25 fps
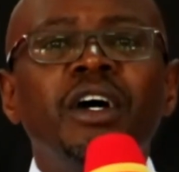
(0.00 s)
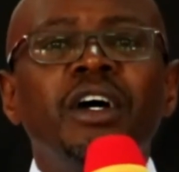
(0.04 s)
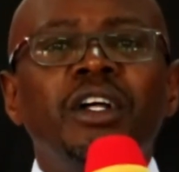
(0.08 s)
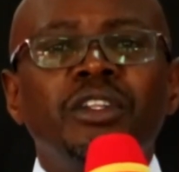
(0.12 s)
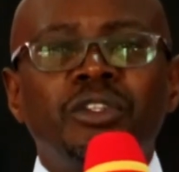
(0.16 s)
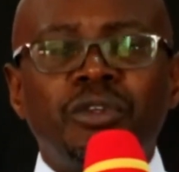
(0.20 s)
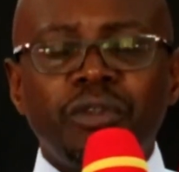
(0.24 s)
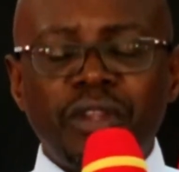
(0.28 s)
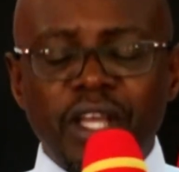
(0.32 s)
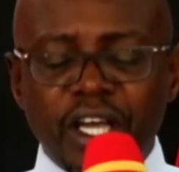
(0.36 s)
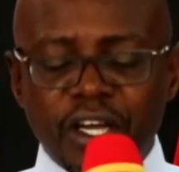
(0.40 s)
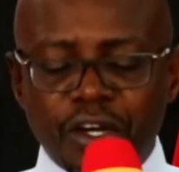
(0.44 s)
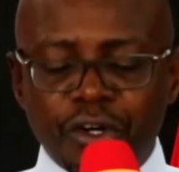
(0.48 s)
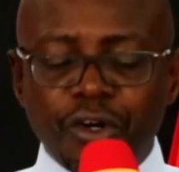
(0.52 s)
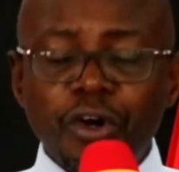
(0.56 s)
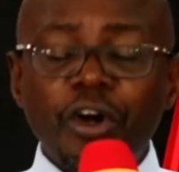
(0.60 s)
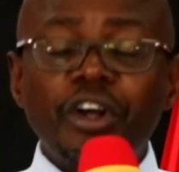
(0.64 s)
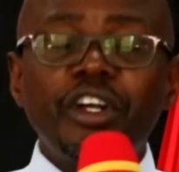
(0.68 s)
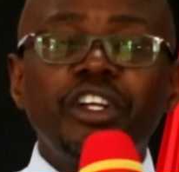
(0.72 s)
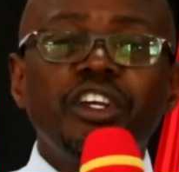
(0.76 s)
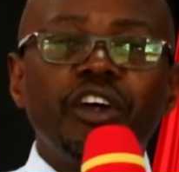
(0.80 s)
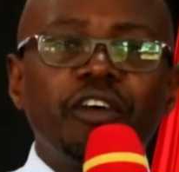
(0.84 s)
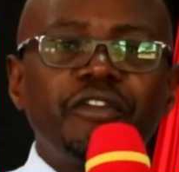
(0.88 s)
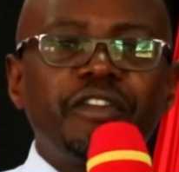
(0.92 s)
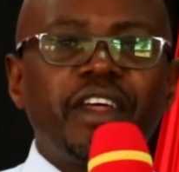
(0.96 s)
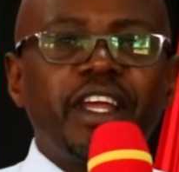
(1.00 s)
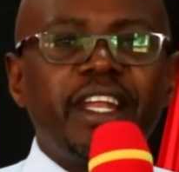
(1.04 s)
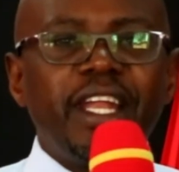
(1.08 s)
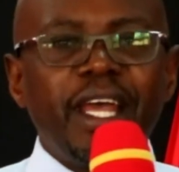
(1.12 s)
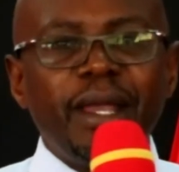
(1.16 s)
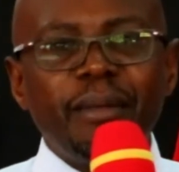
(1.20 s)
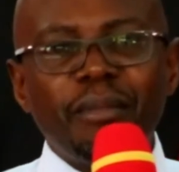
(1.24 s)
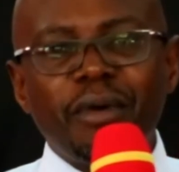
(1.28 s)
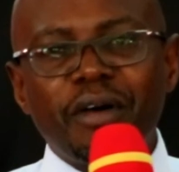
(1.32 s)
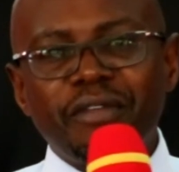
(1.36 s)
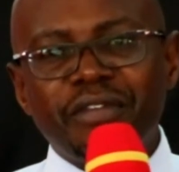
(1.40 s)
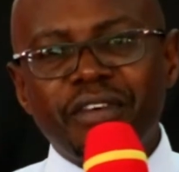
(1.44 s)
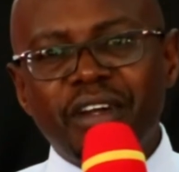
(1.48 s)
to the glory of the
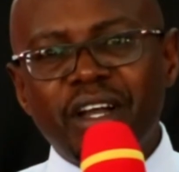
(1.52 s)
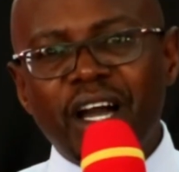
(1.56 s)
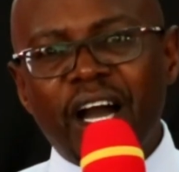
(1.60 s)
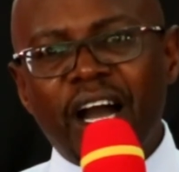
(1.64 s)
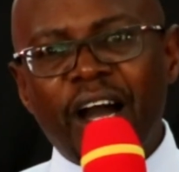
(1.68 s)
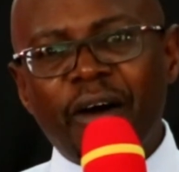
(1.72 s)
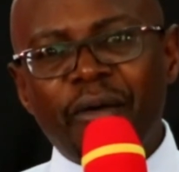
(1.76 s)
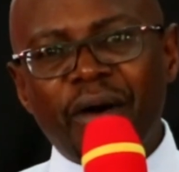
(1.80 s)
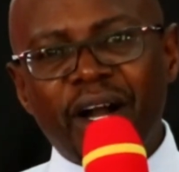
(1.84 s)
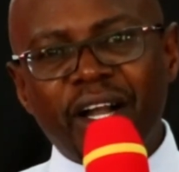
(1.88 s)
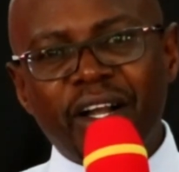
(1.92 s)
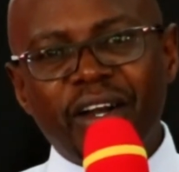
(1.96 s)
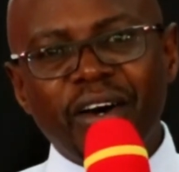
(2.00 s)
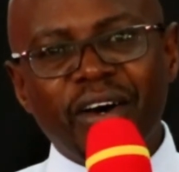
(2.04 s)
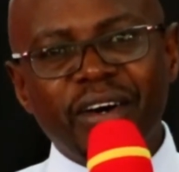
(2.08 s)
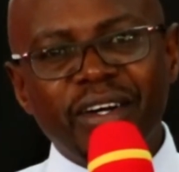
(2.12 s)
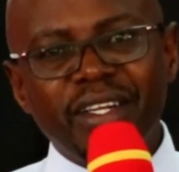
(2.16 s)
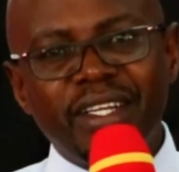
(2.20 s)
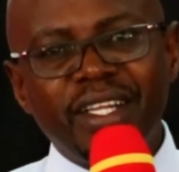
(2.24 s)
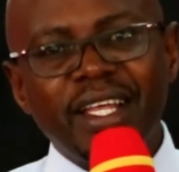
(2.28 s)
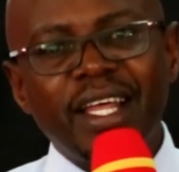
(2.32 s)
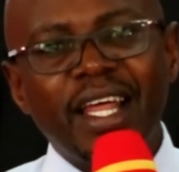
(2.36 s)
name of our God.